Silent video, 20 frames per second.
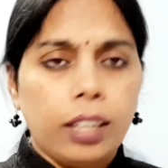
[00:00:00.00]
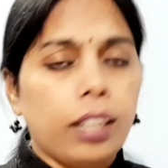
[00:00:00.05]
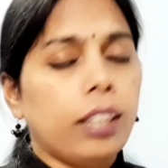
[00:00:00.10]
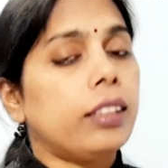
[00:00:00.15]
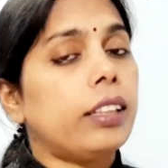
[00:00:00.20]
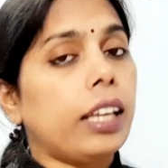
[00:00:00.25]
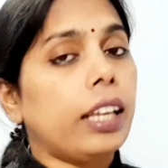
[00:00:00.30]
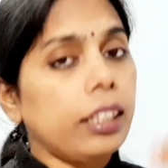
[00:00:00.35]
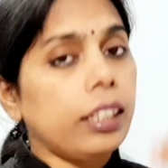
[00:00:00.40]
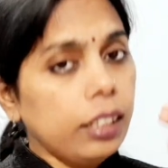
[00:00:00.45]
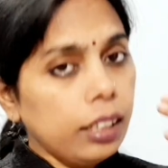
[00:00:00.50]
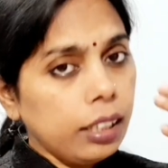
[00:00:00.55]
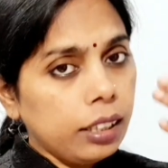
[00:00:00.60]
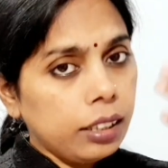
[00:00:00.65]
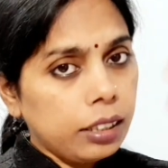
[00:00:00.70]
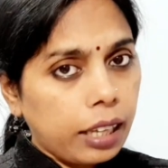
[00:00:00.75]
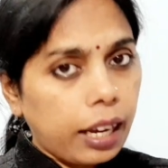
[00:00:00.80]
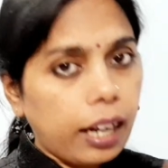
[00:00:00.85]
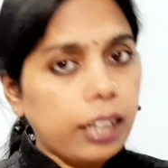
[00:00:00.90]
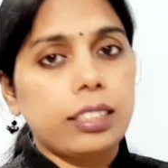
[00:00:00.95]
Then in
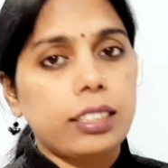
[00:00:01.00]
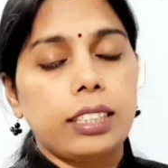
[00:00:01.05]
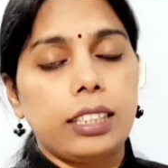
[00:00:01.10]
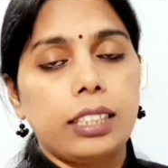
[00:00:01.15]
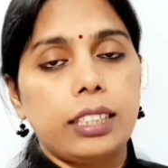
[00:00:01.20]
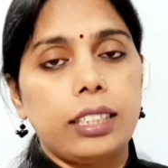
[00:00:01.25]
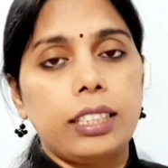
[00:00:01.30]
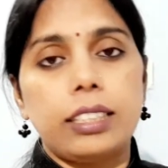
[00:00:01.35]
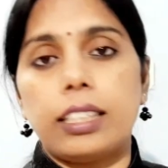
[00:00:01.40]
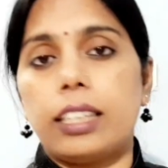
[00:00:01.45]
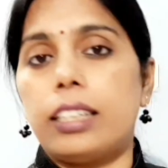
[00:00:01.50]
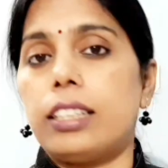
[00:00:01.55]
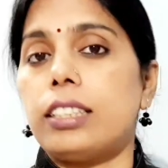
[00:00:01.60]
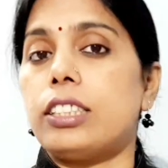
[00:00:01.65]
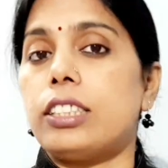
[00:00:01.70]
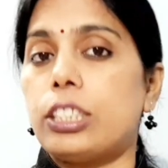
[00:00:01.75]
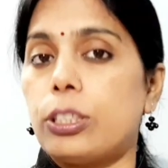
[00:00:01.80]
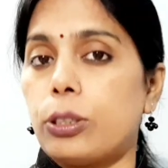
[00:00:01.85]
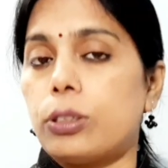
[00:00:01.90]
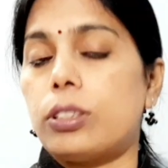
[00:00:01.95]
that series there is
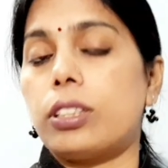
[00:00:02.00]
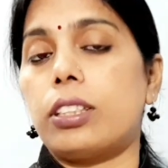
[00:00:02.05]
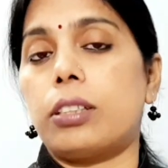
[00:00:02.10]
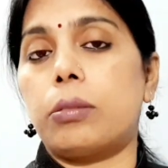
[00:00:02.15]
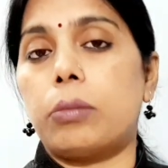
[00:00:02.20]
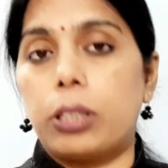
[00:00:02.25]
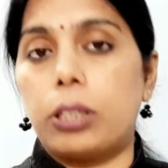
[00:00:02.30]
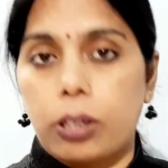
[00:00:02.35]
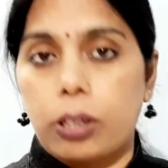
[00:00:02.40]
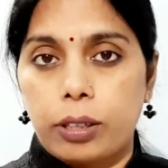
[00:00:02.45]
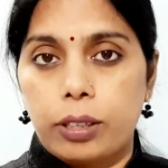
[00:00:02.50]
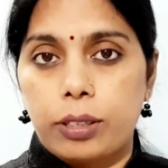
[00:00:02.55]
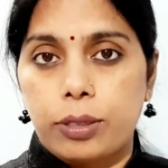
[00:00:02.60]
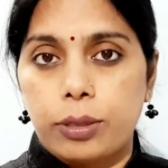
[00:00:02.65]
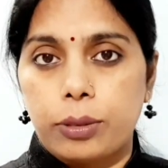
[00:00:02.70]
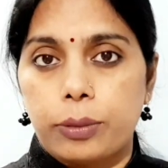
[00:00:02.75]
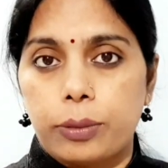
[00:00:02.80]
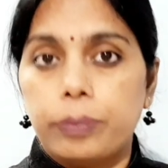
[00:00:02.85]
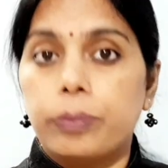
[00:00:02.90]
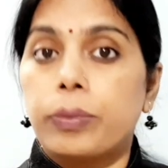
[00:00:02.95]
geothermal
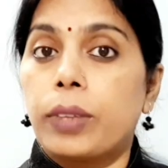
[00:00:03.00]
also.